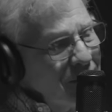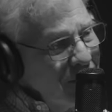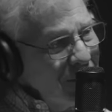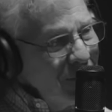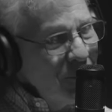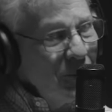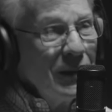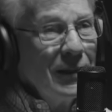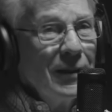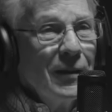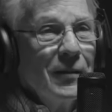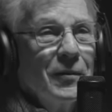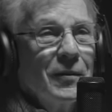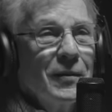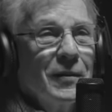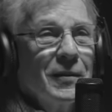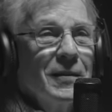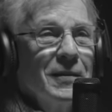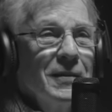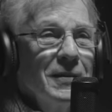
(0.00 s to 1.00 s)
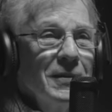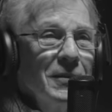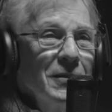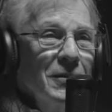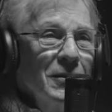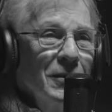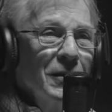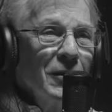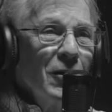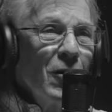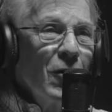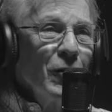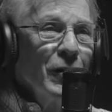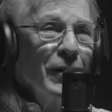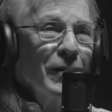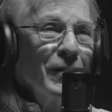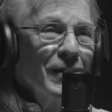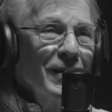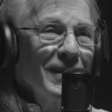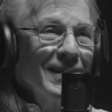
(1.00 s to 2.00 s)
We go to the car
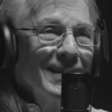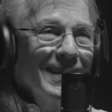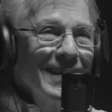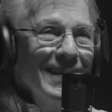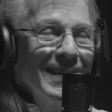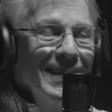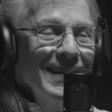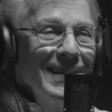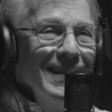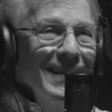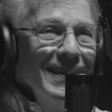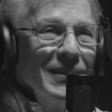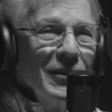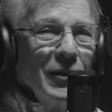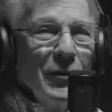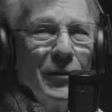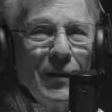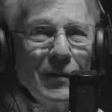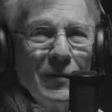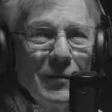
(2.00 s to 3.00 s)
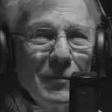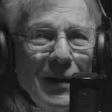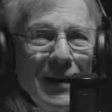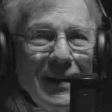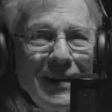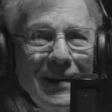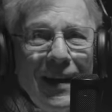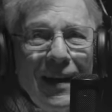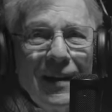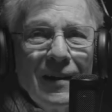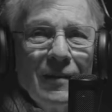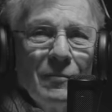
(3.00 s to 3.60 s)
dealer. So everybody, I